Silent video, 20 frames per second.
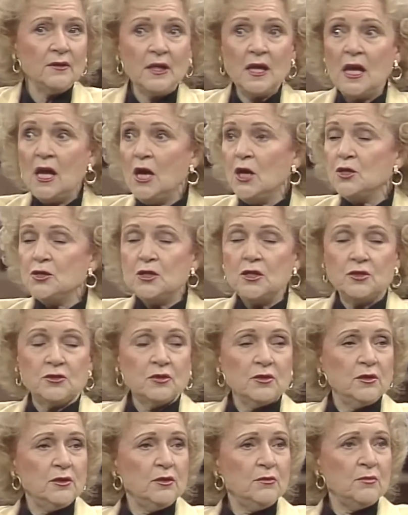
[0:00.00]
or anything. She
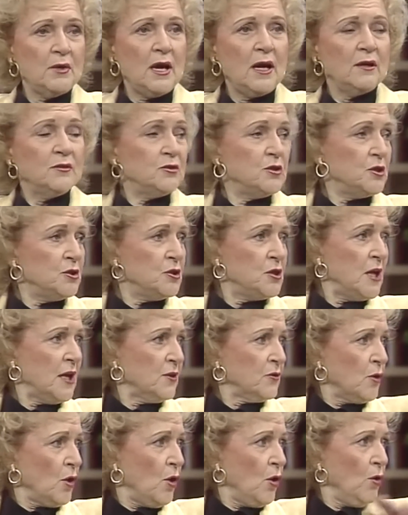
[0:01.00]
turned around, she
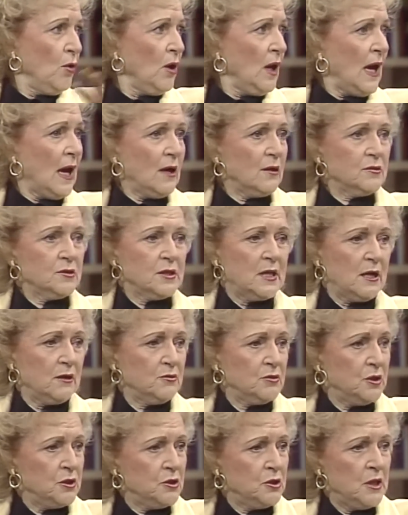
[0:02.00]
checked the whole house
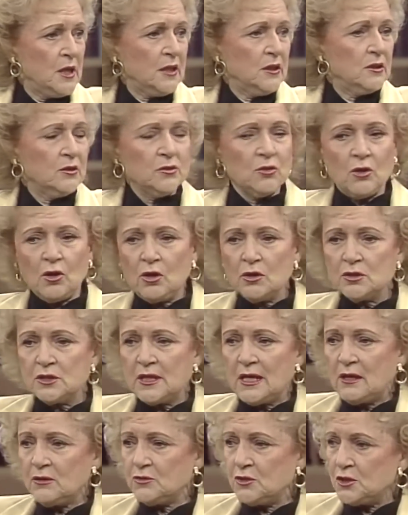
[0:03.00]
out, she checked the dogs
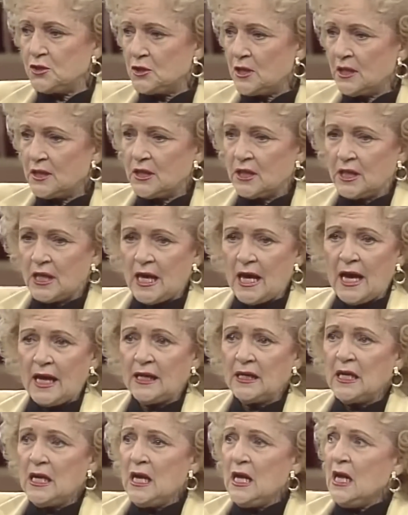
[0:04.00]
out, she checked the
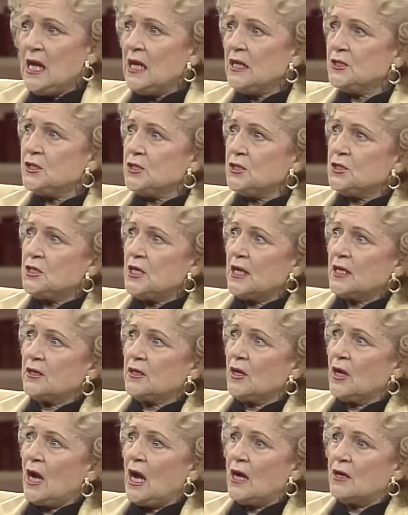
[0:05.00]
cat, and she checked
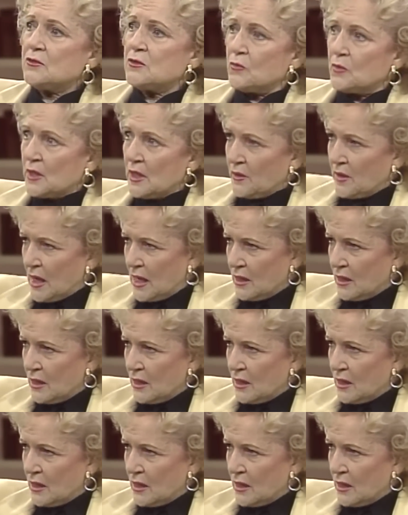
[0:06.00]
the house. Yeah, the